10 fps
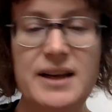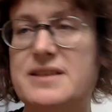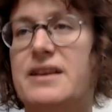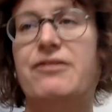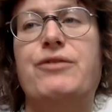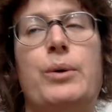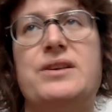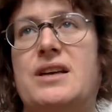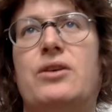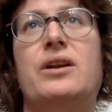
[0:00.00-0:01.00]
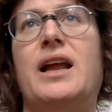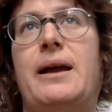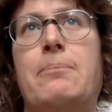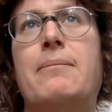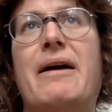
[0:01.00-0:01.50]
instead of focusing on
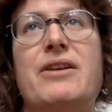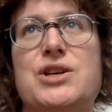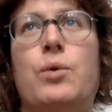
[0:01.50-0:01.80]
like marriage